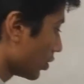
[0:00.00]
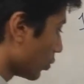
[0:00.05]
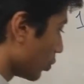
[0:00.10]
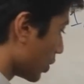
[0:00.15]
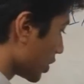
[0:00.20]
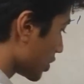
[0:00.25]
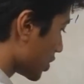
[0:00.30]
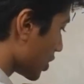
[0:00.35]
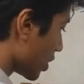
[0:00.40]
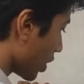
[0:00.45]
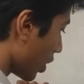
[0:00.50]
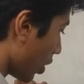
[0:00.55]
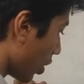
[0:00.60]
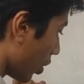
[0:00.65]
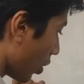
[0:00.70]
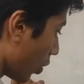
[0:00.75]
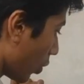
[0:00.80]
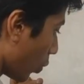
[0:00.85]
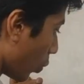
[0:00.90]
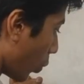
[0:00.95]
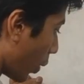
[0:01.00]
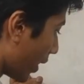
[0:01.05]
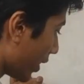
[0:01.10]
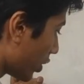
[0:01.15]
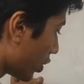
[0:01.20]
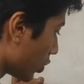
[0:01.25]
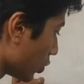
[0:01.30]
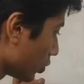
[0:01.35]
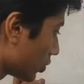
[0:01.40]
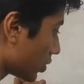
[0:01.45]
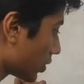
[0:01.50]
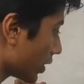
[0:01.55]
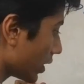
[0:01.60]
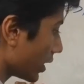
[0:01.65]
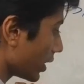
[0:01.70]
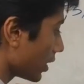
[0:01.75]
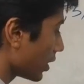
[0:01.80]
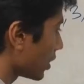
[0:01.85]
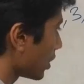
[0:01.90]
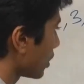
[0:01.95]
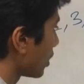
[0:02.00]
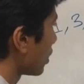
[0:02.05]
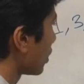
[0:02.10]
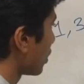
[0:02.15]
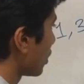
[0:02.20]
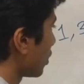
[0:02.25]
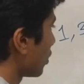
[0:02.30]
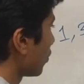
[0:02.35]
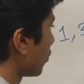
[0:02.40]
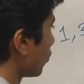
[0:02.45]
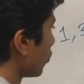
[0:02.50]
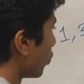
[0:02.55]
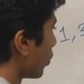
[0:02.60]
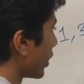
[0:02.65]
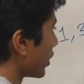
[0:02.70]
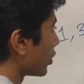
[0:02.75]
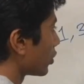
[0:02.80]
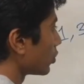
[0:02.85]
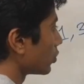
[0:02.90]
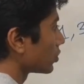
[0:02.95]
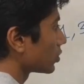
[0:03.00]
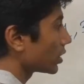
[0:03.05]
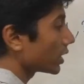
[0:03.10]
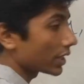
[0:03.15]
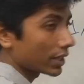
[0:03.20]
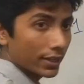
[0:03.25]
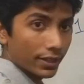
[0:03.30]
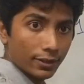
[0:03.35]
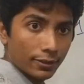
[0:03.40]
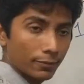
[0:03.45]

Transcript: was 1, 2, 3. 1, 2, 3.